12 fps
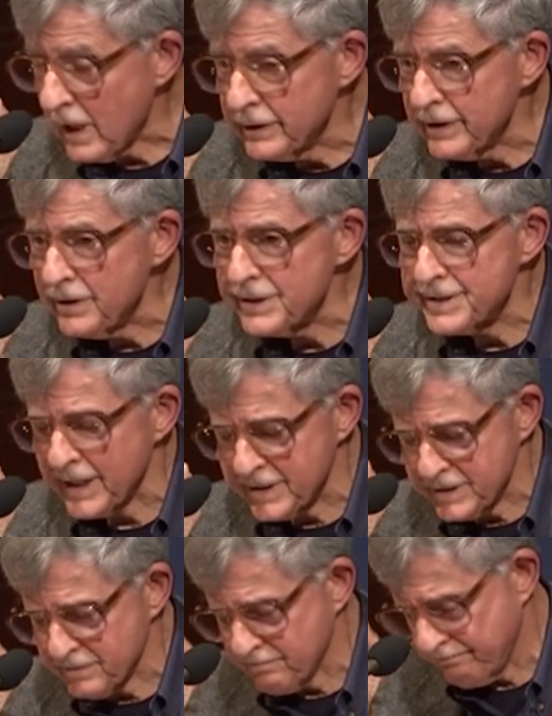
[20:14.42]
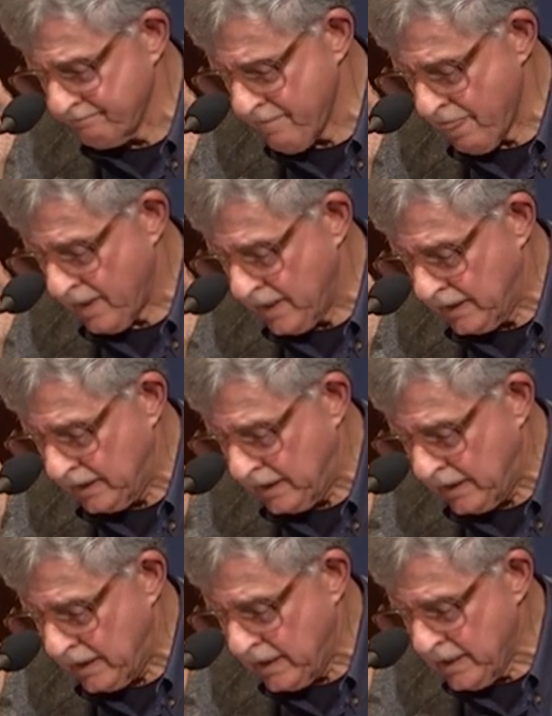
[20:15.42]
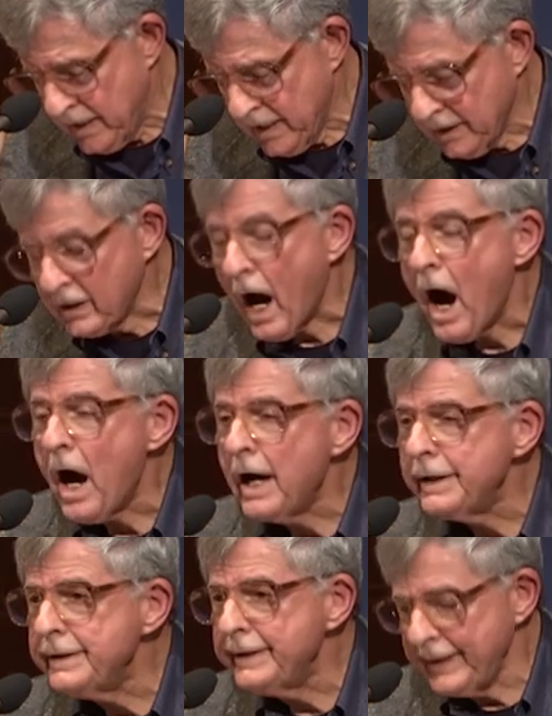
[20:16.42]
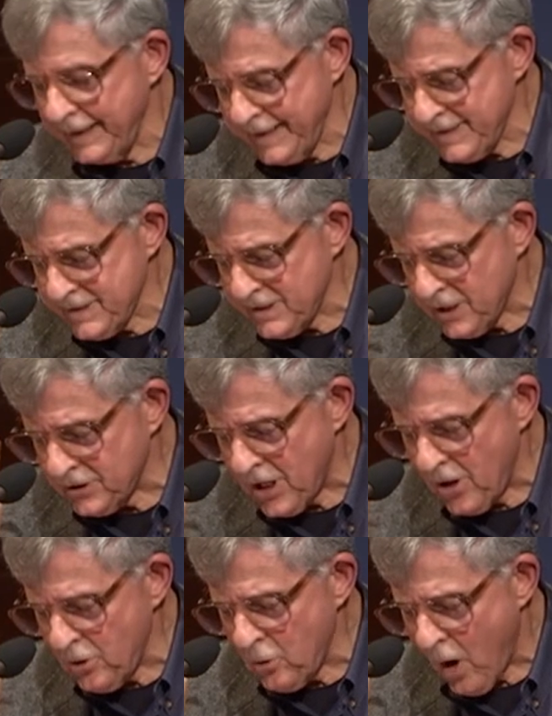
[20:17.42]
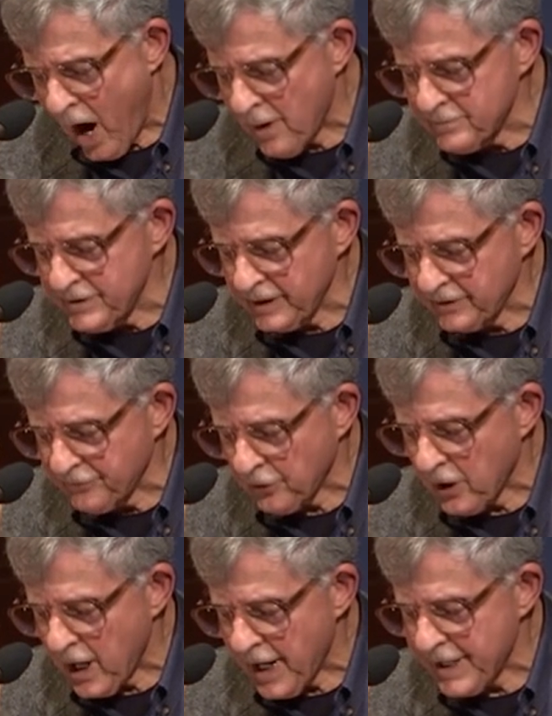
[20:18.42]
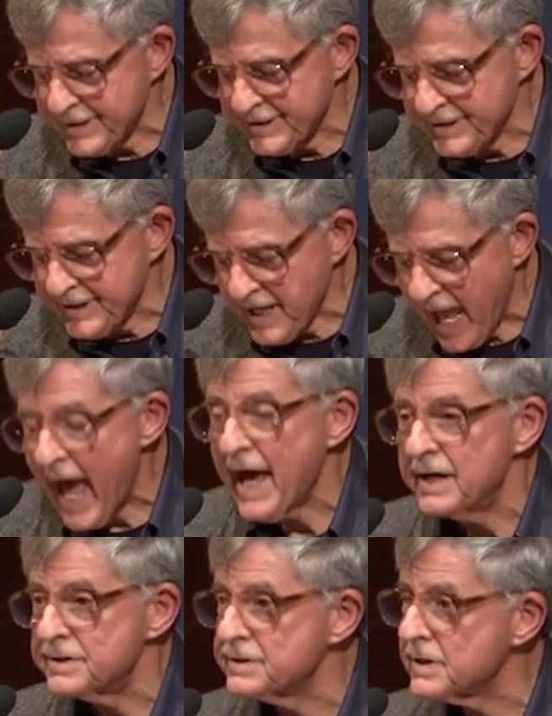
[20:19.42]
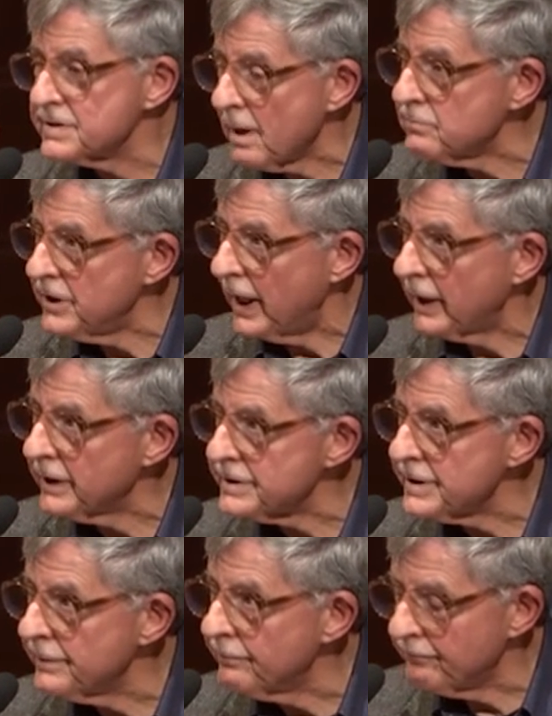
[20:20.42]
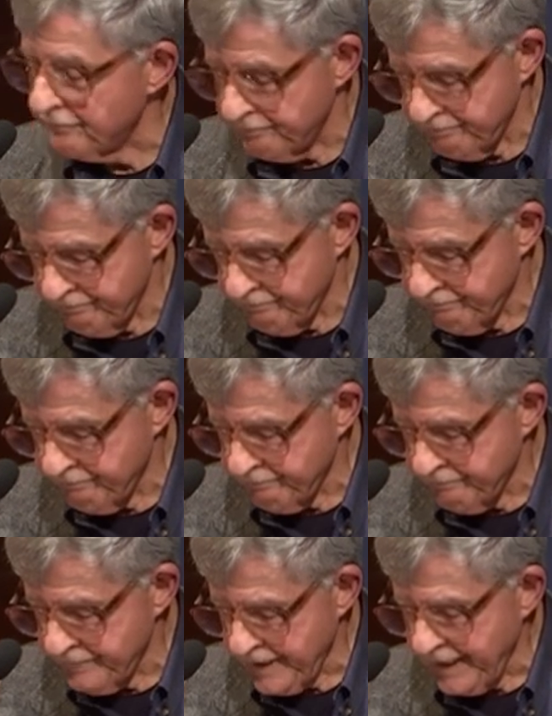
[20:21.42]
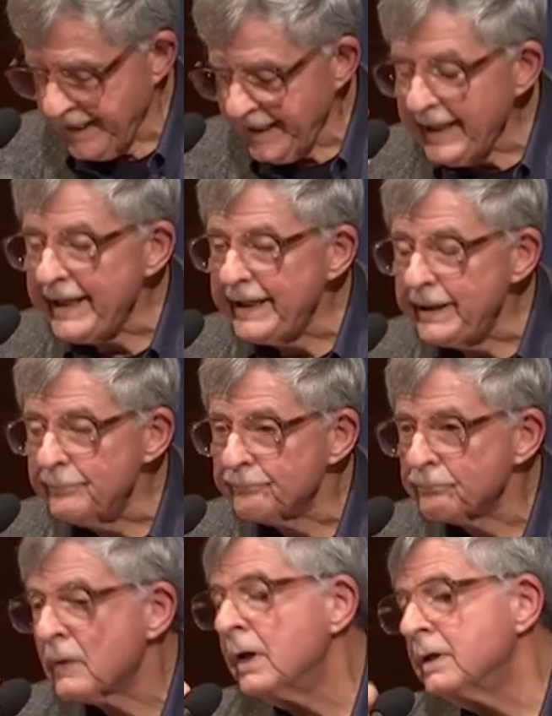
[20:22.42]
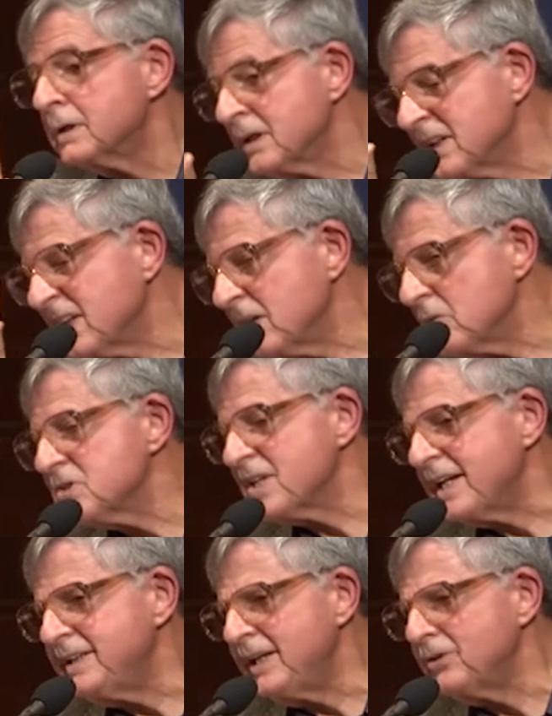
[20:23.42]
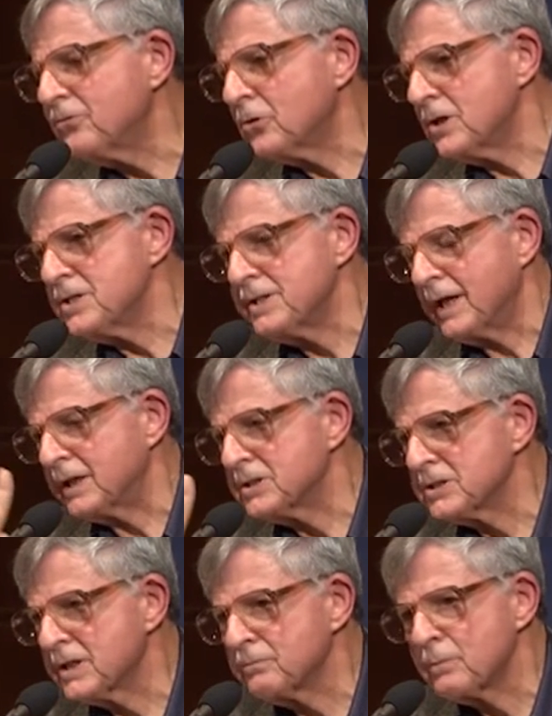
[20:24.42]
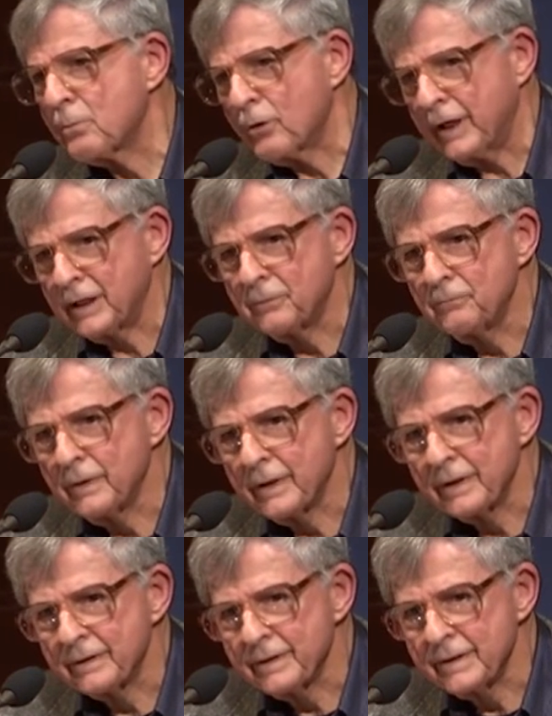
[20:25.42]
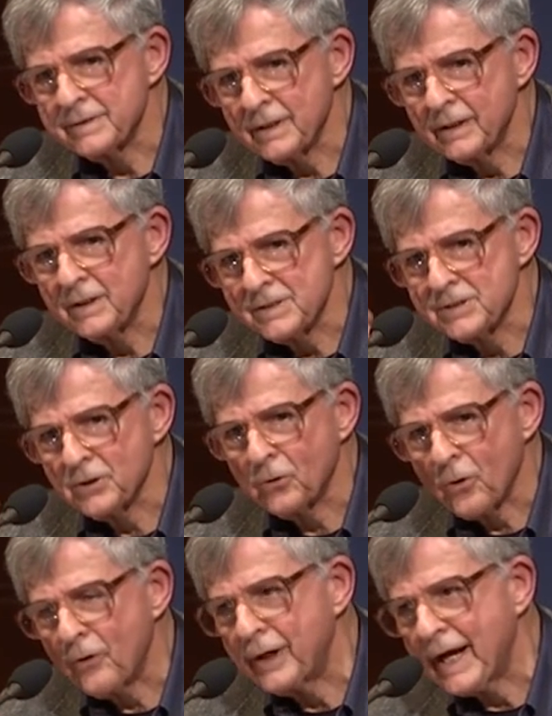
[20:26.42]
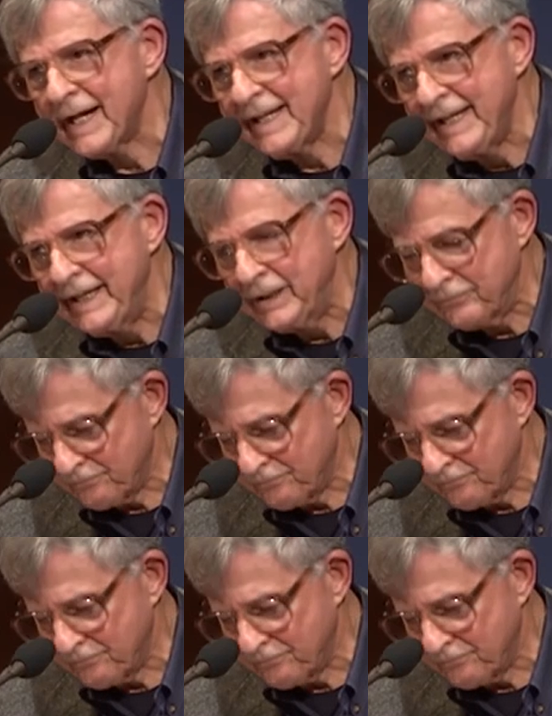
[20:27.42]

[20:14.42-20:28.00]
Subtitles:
Tillich says, God is no object for us as subjects. He, it was 1946, give him a break. He's still calling God he.